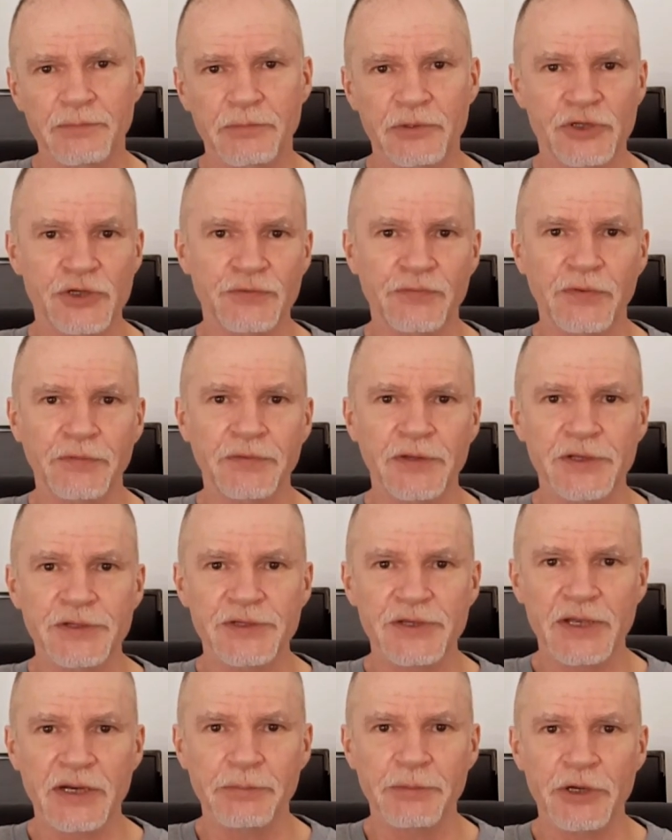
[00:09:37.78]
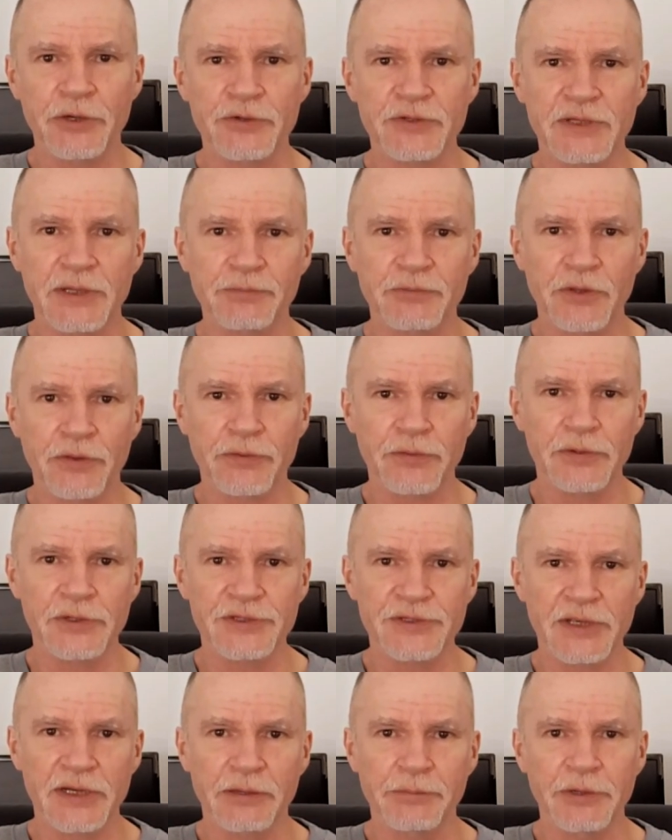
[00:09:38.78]
which is 15 centimeters, up to 30
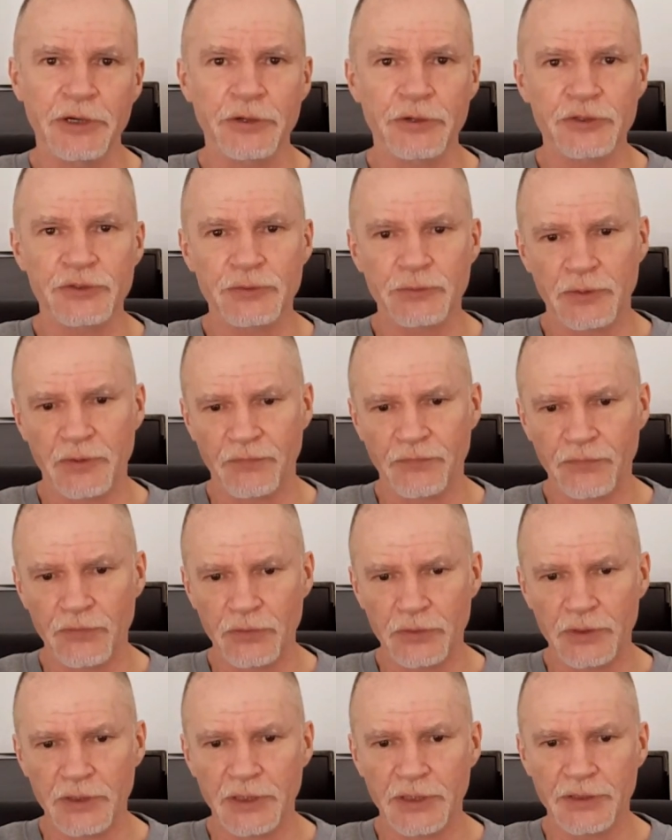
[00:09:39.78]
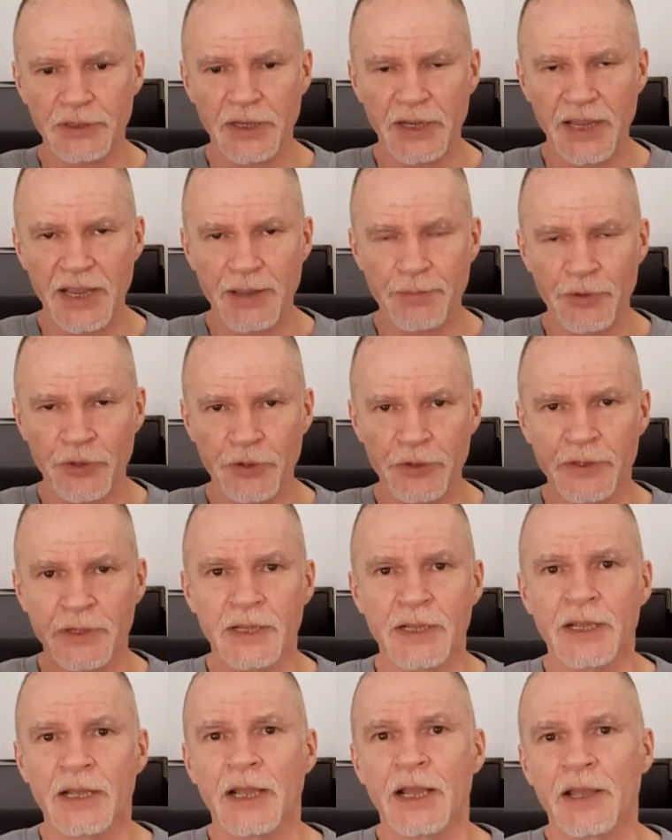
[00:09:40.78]
centimeters a foot in diameter.
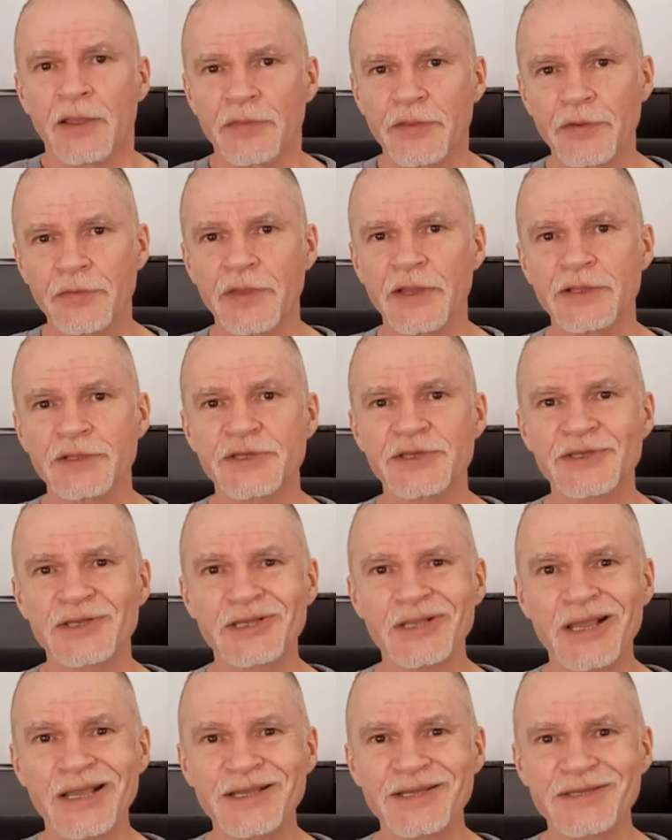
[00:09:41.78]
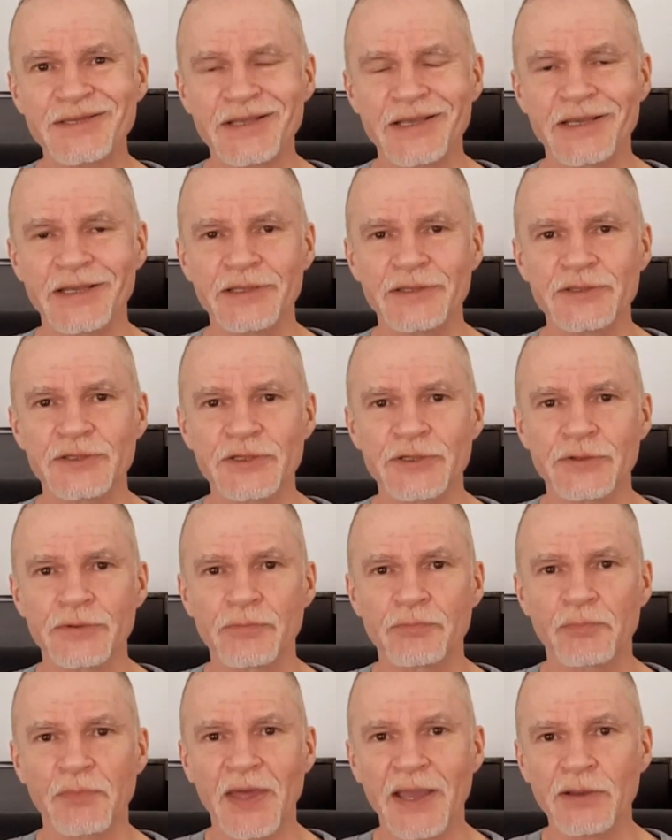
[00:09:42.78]
They're then sliced
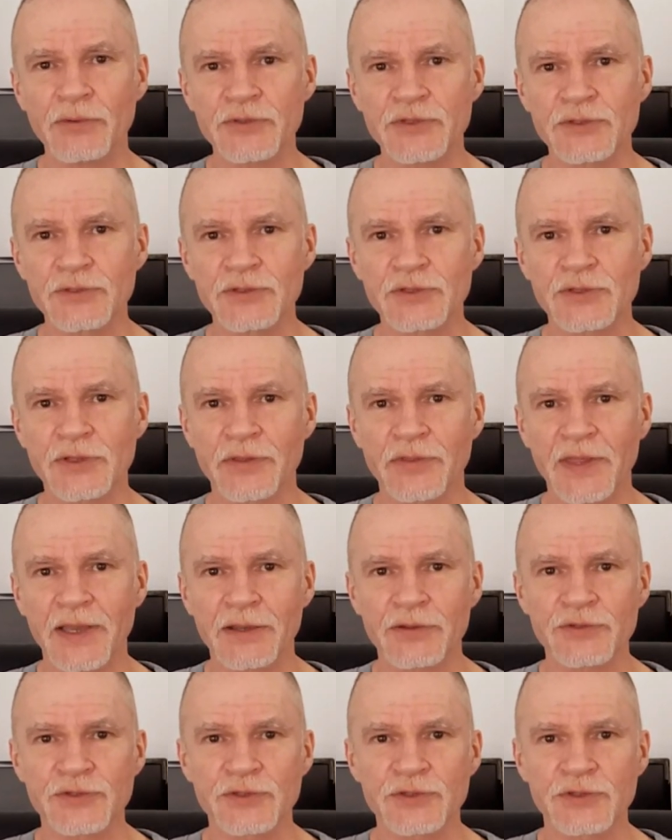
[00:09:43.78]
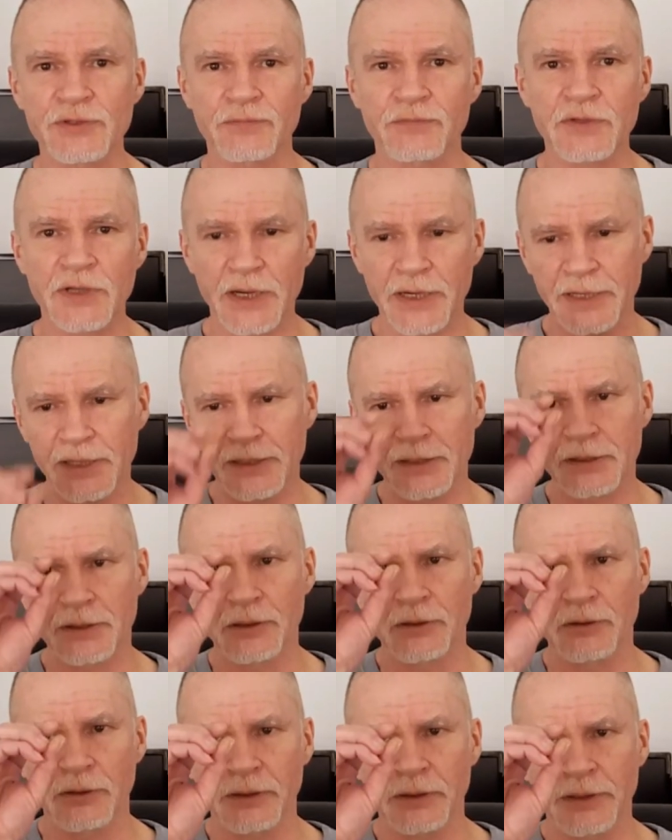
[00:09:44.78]
into thousands and thousands of tiny
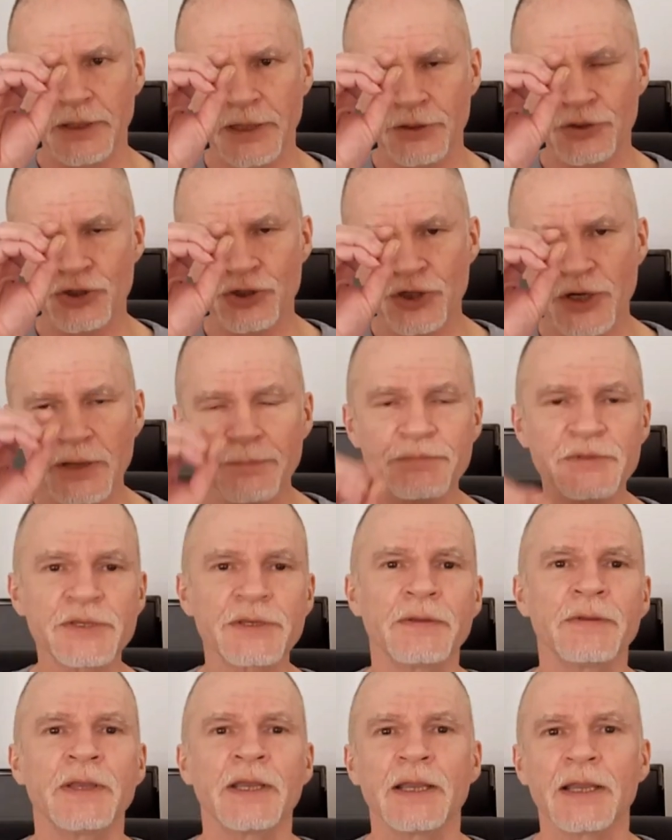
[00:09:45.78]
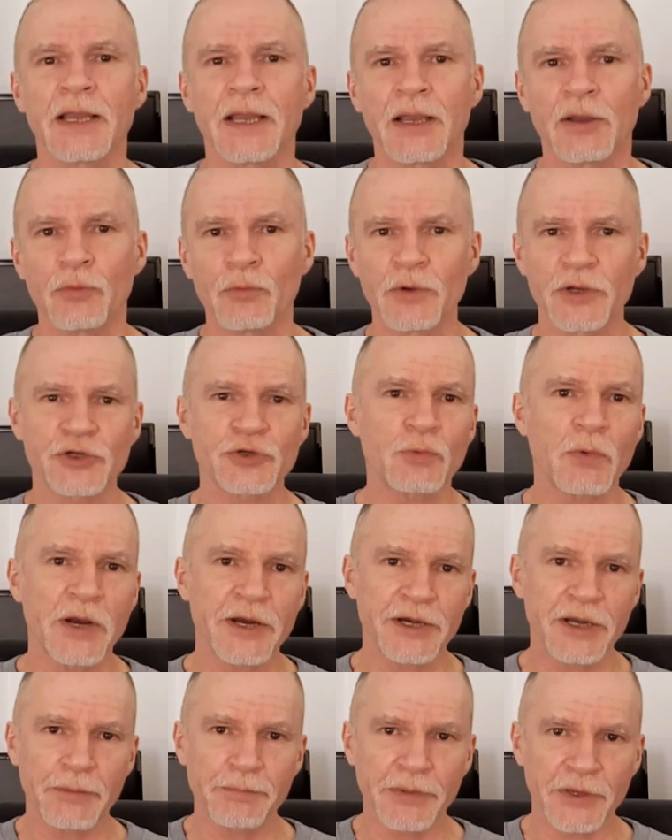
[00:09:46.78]
little lead chips, which
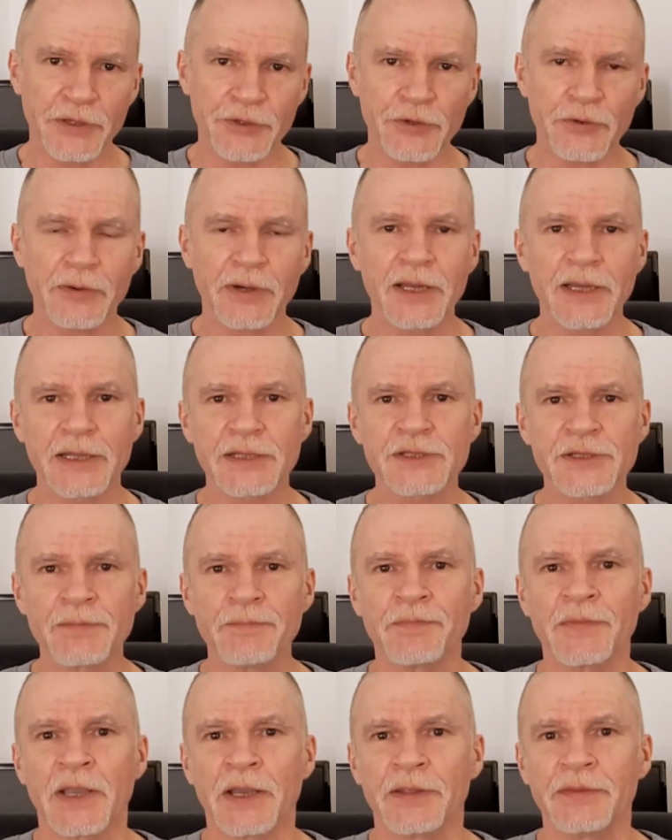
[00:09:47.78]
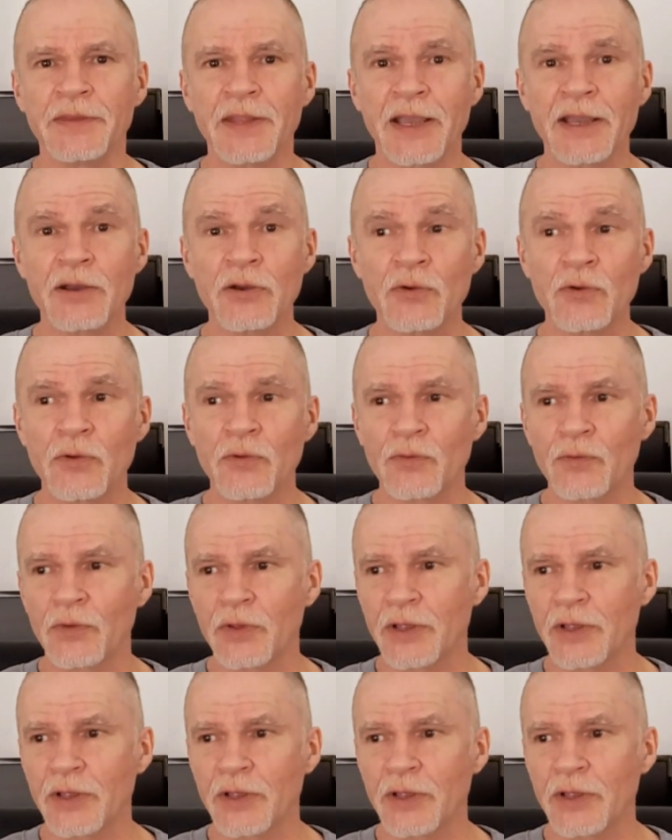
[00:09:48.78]
wind up in your LEDs. Now,